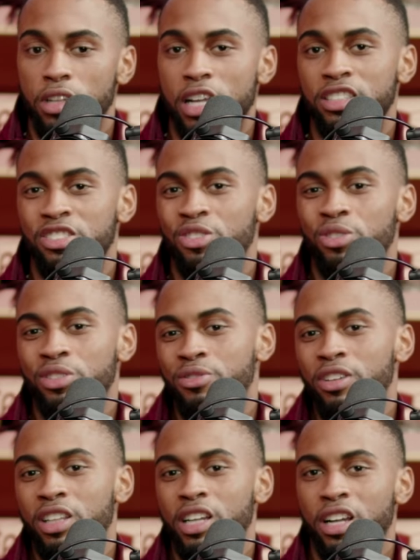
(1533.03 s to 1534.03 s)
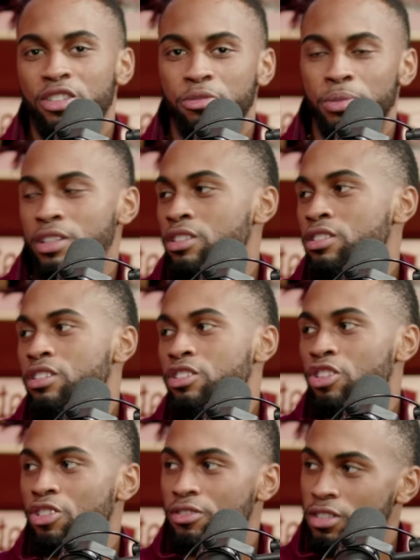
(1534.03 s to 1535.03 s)
just always felt like I was being looked
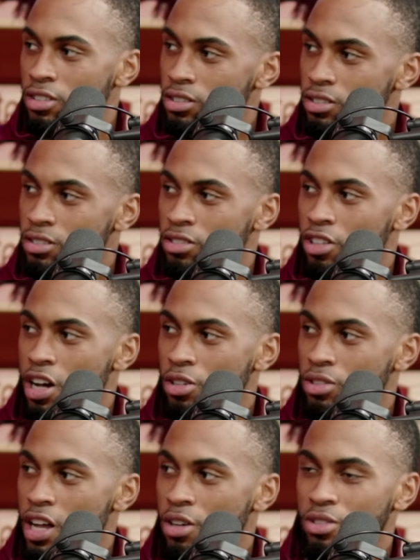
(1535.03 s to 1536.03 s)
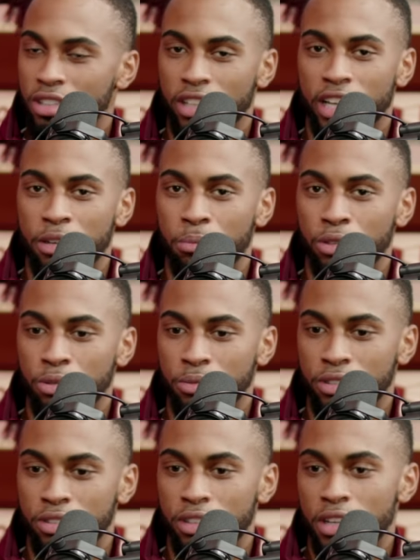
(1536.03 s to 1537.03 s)
over. You know, I was a late
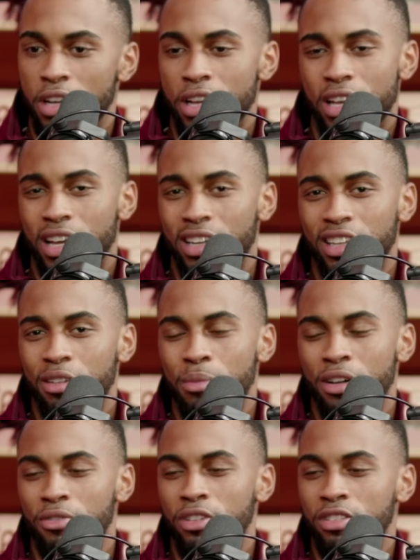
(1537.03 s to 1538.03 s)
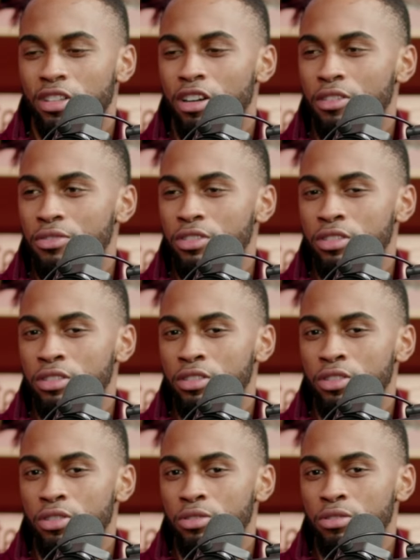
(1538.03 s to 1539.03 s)
bloomer. I didn't get my first offer
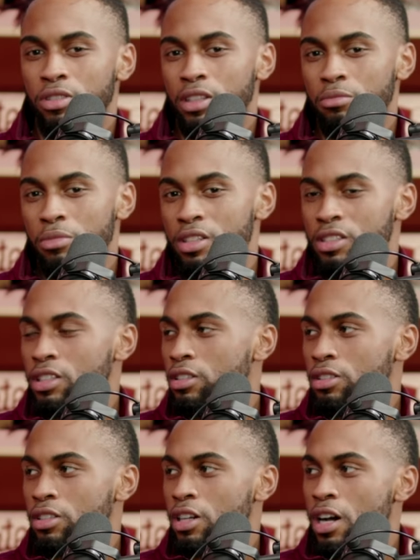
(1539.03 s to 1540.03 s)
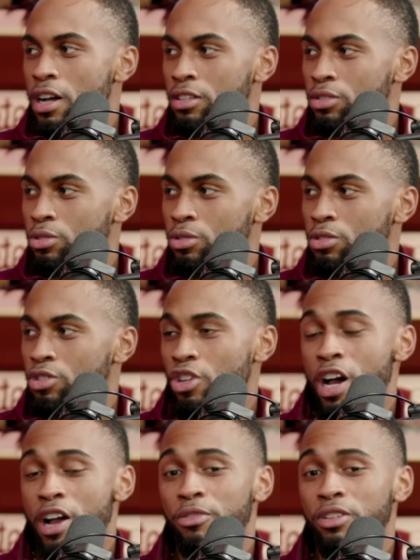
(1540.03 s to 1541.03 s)
until like my senior year of high school. So
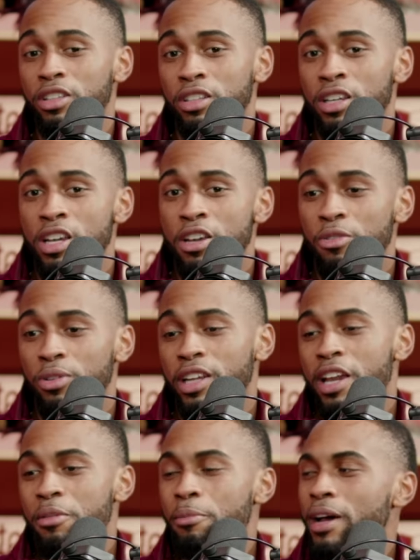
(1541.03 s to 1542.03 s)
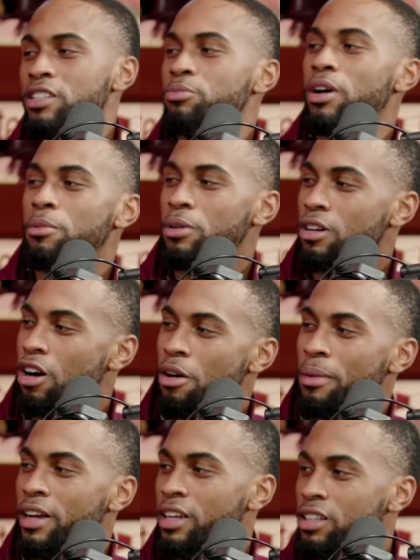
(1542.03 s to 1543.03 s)
I really, when it came to basketball, I put all
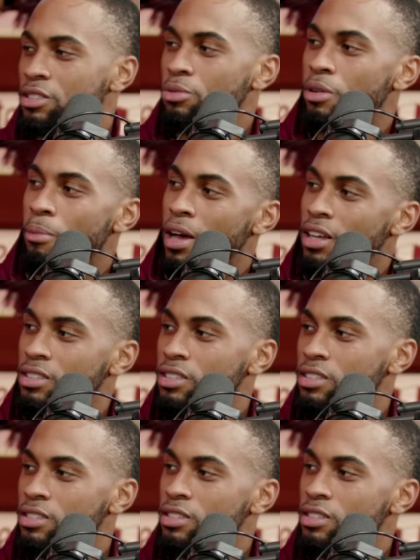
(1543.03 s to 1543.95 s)
my eggs in one basket.